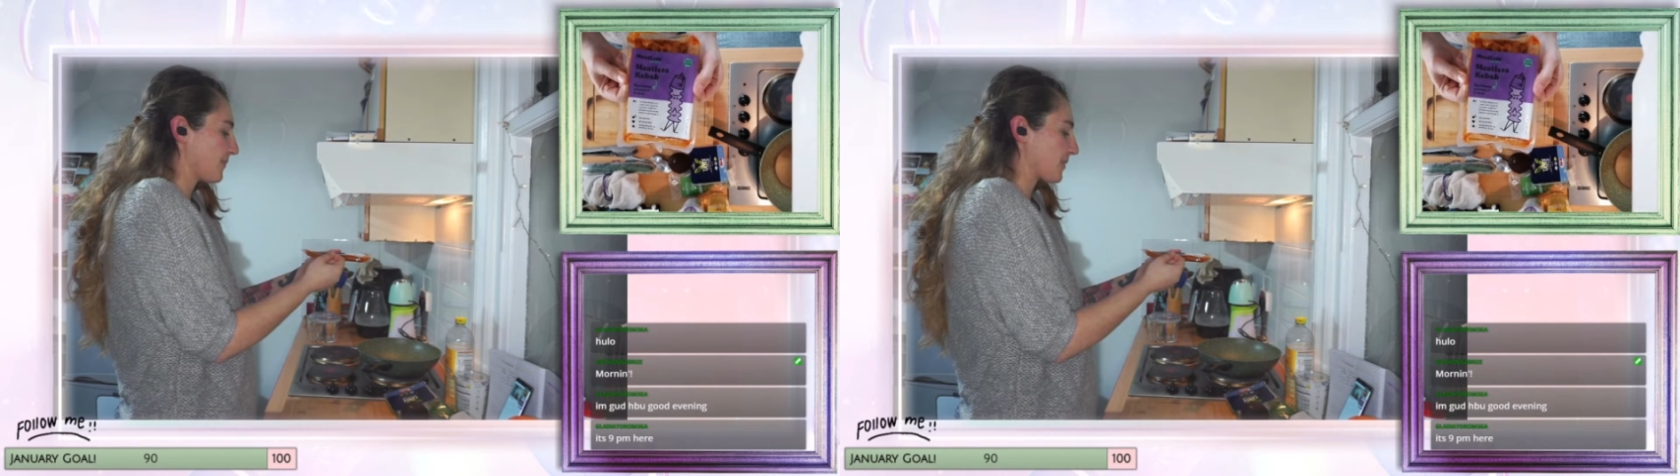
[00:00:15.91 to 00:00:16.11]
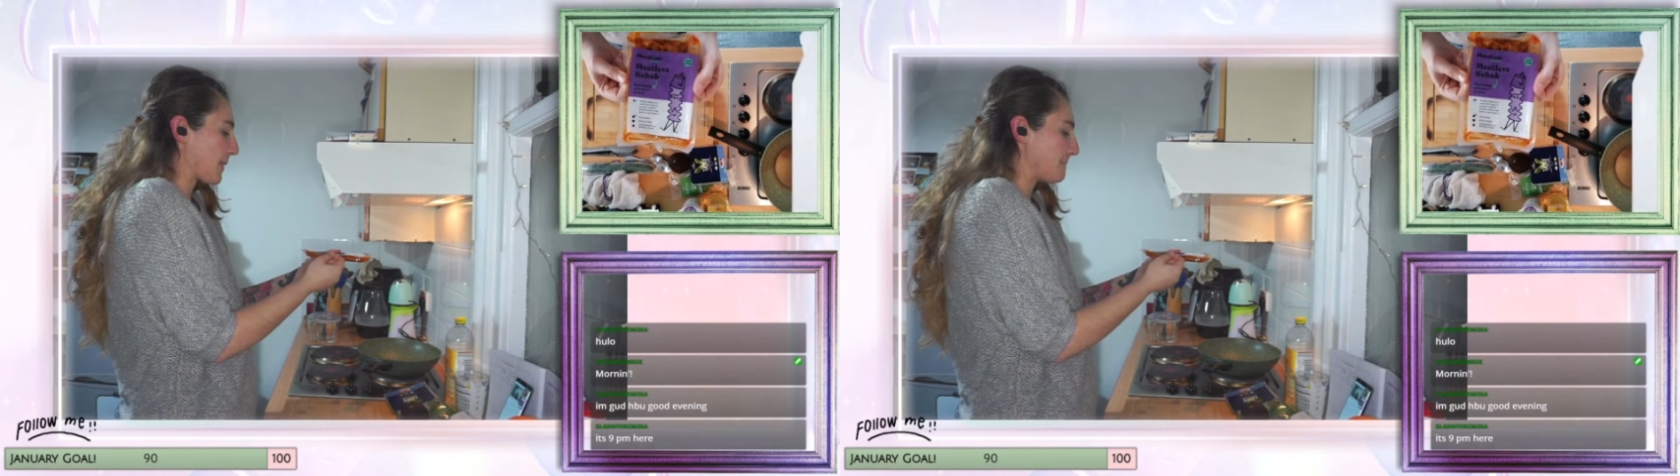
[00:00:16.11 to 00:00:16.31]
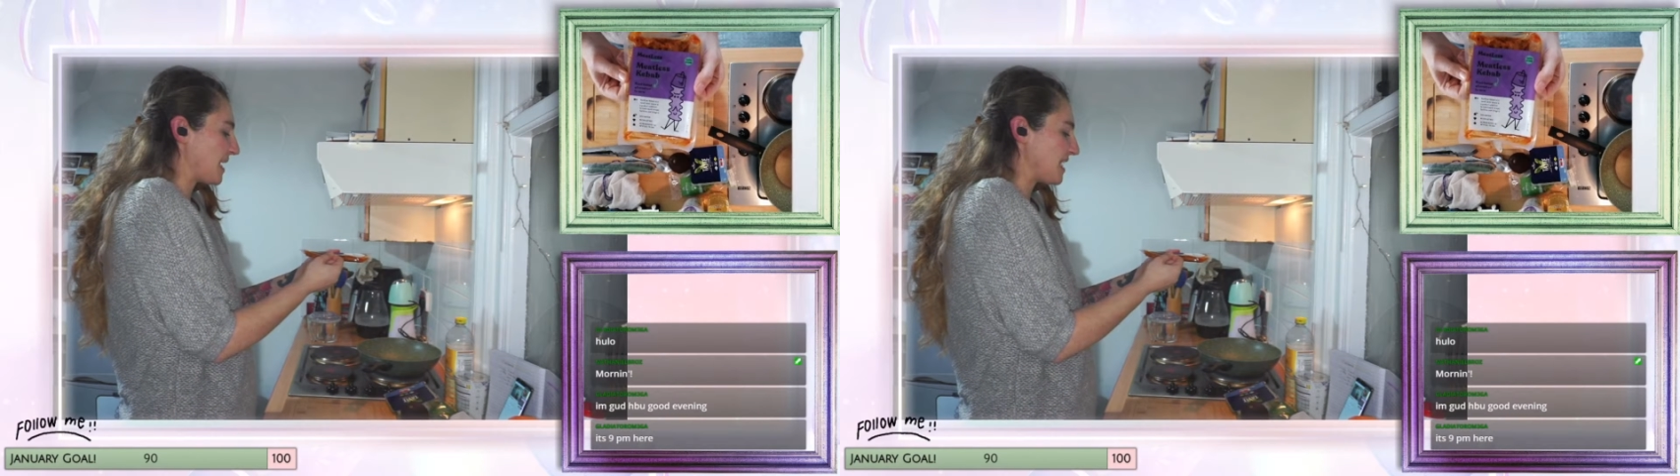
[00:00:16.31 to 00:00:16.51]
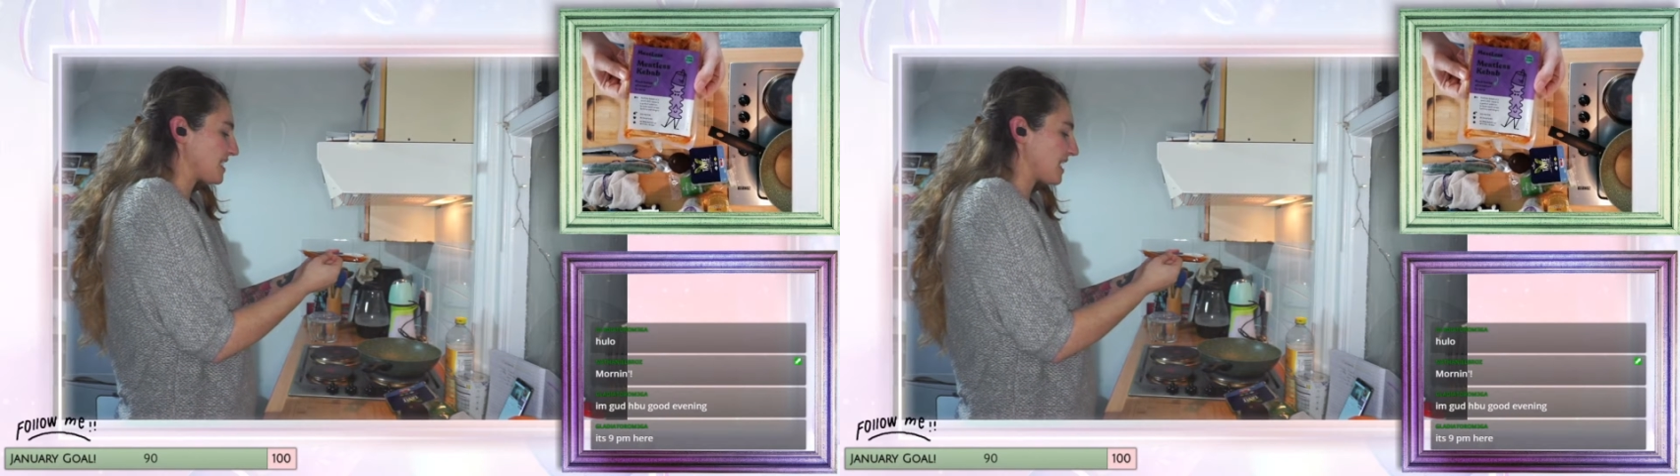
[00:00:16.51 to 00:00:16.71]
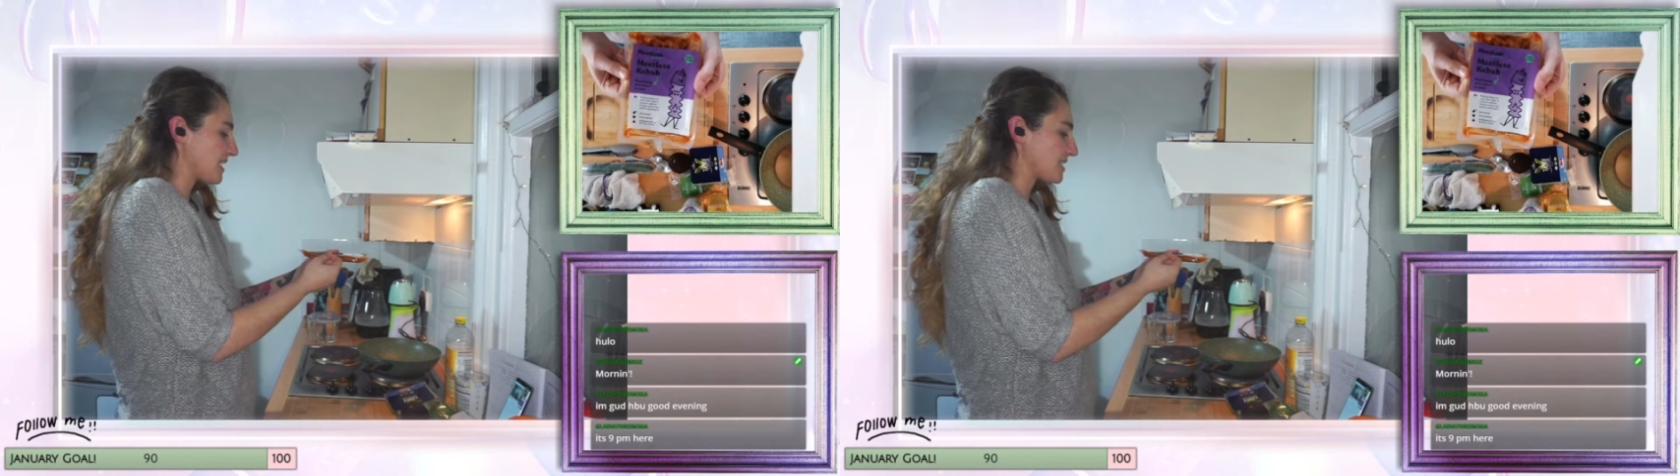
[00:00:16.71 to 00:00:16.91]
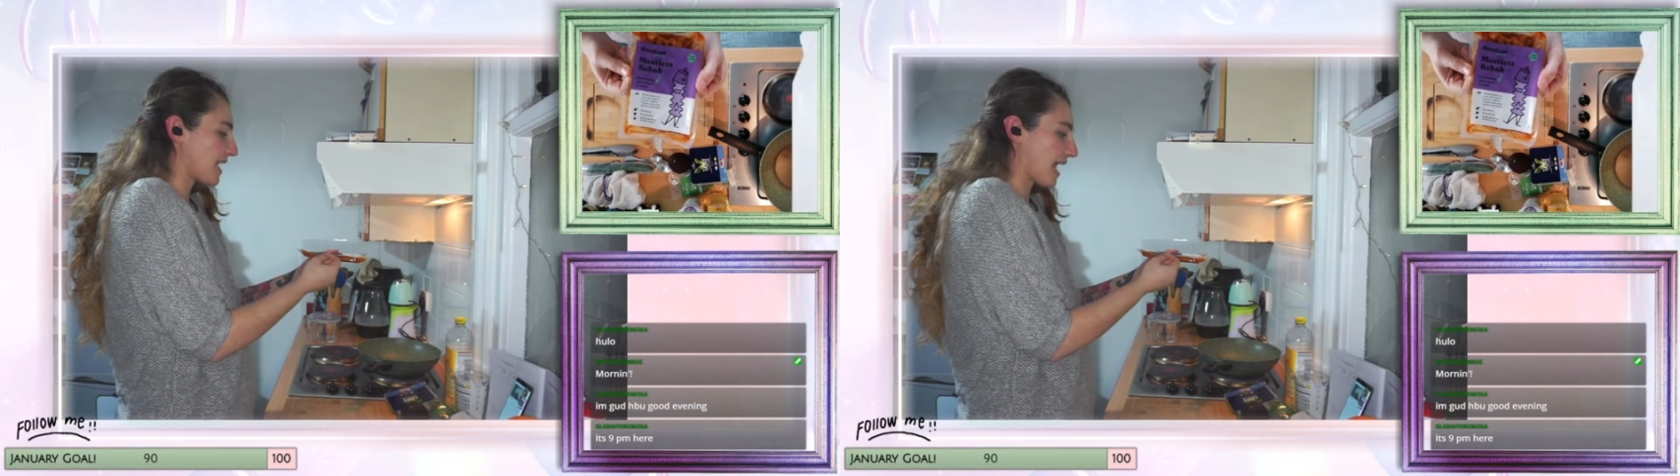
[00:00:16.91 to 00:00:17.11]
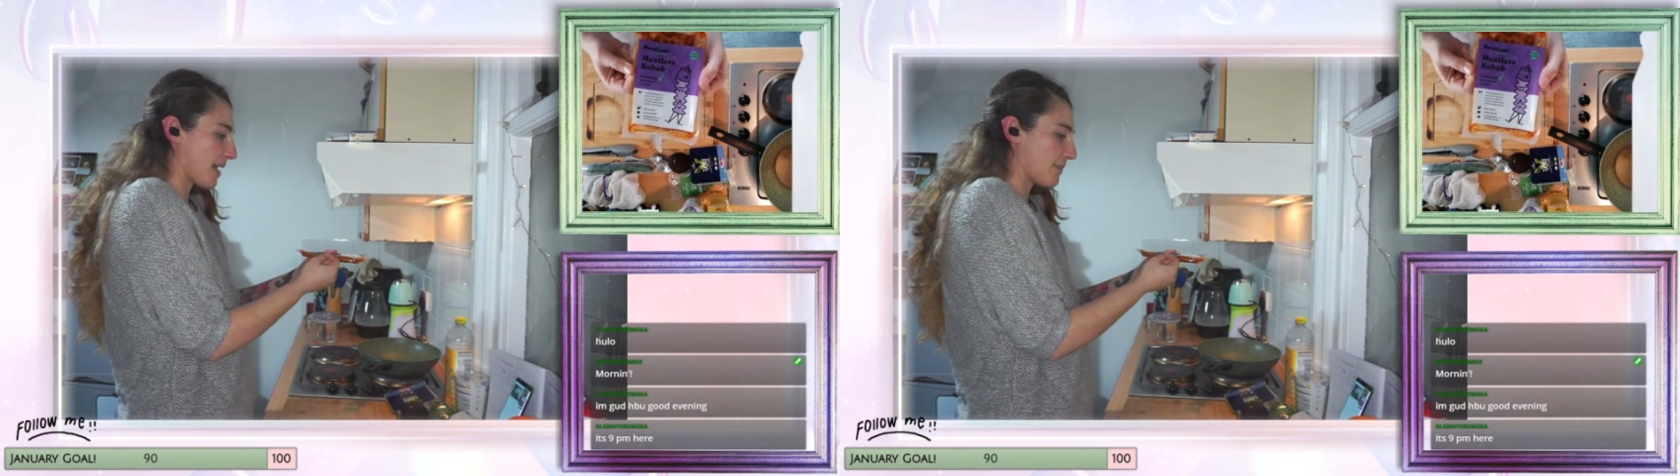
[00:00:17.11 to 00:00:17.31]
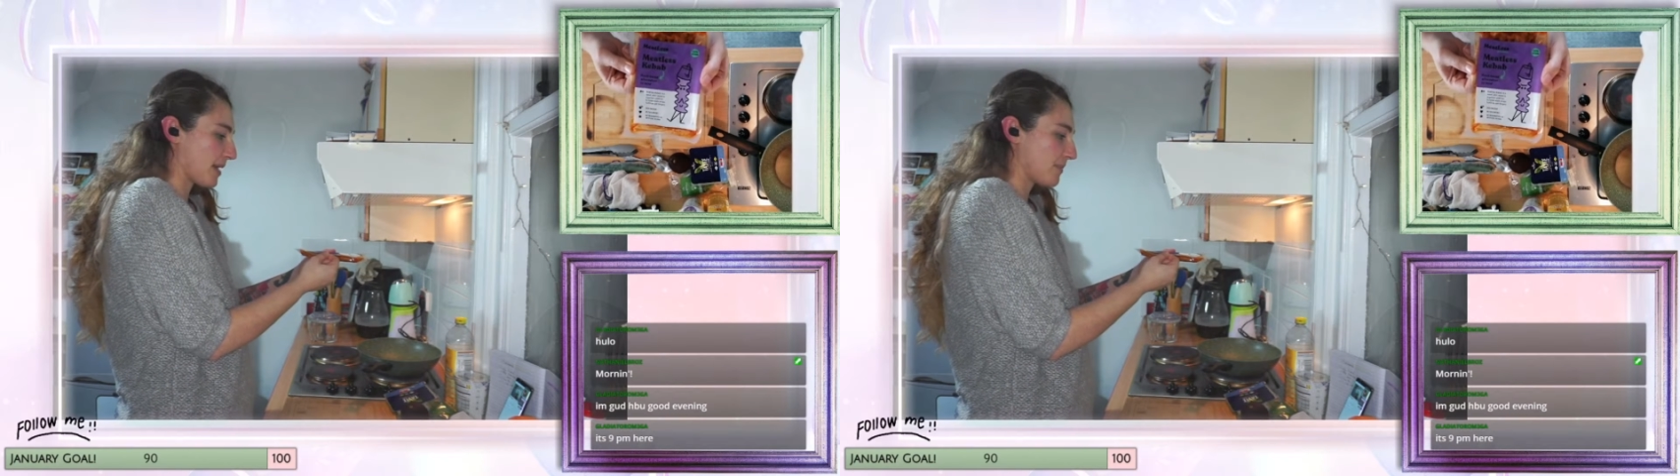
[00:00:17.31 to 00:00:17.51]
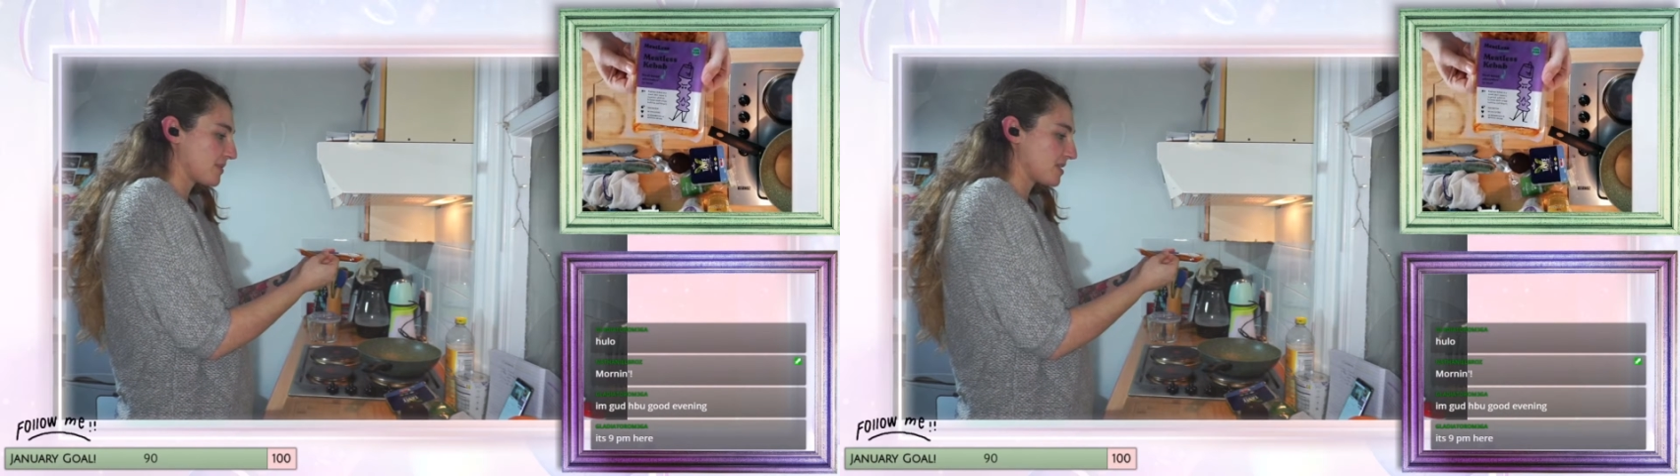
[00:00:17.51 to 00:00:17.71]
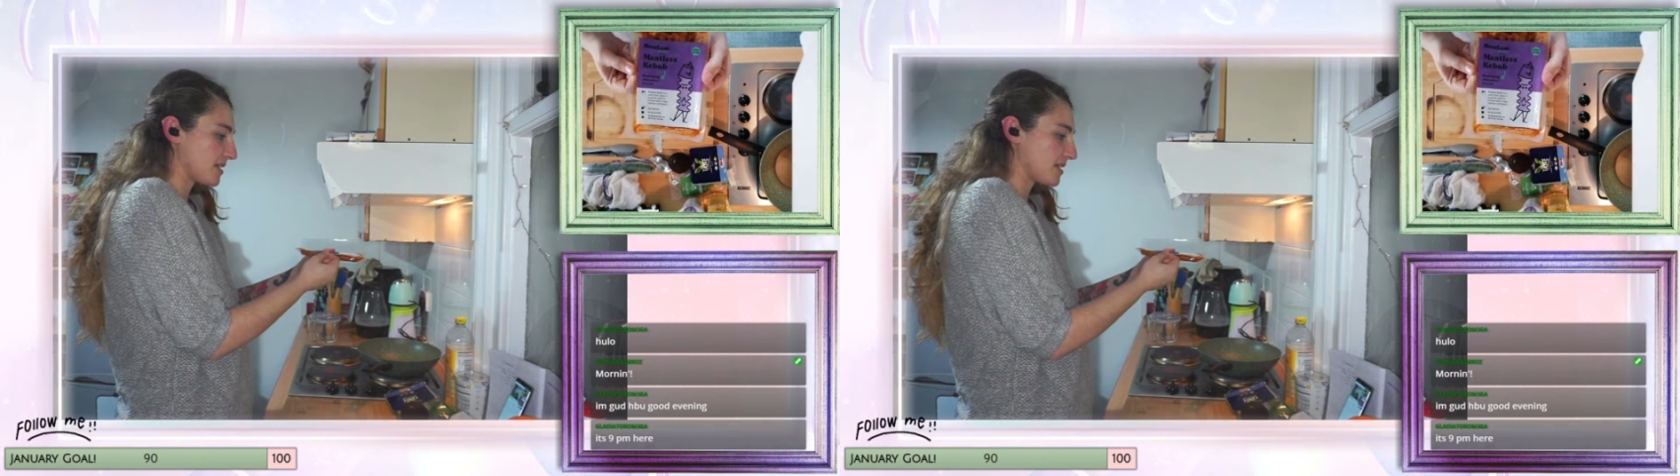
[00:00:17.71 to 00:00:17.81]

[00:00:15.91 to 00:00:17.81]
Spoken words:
meatless kebabs,